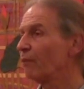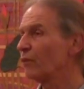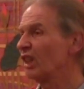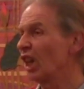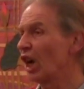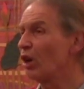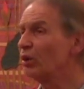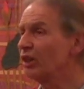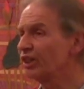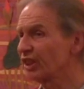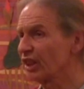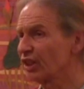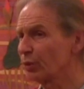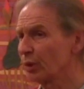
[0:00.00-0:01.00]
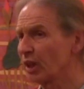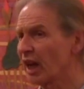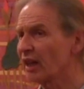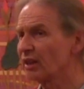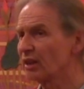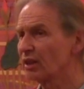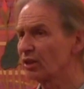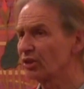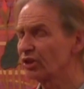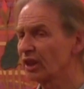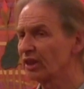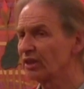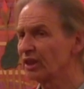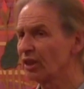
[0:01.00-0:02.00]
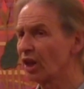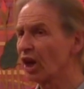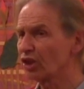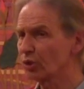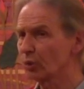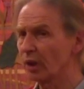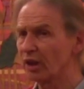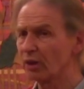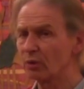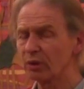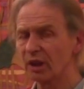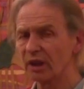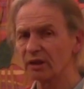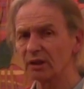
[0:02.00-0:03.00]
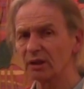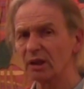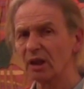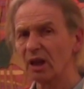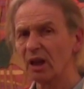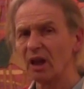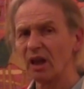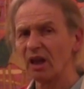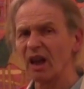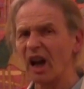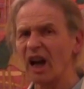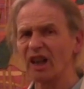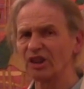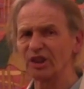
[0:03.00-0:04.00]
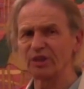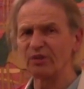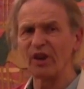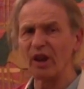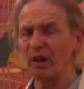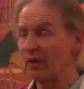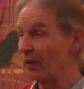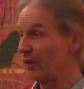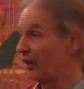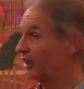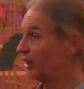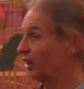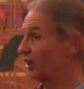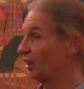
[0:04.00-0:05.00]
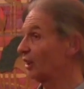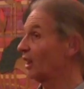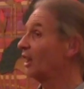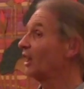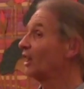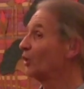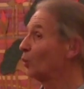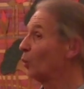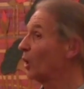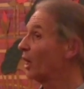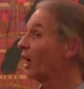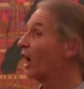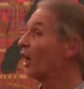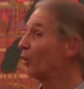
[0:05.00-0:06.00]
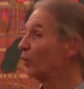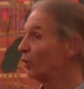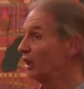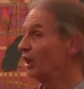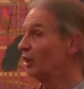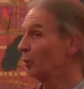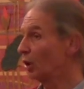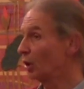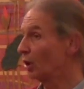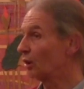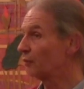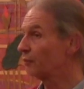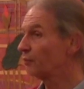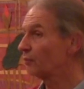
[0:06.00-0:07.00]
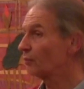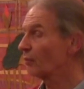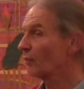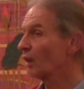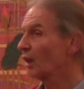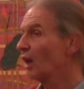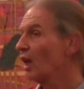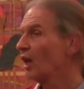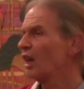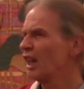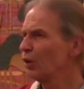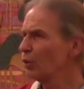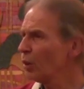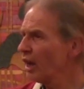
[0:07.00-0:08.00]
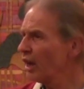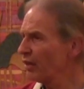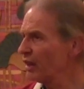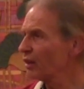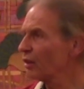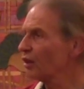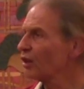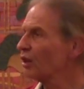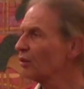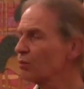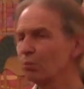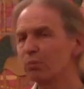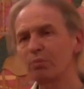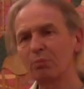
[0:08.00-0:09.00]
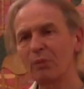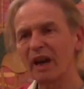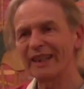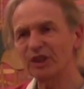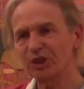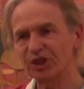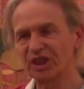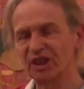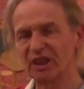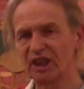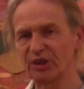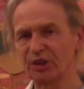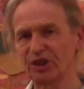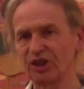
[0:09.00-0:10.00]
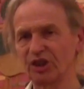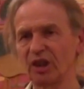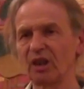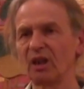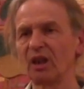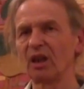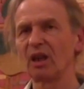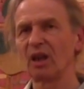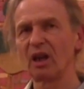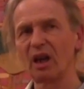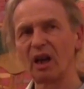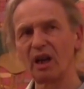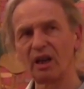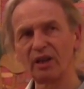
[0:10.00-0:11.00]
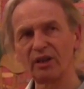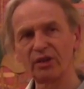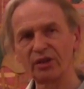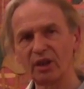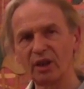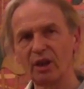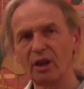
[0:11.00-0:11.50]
the only centre we had in those days in Archway in North London, I just felt this is where I really belong. In a way, I think that my interest in literature and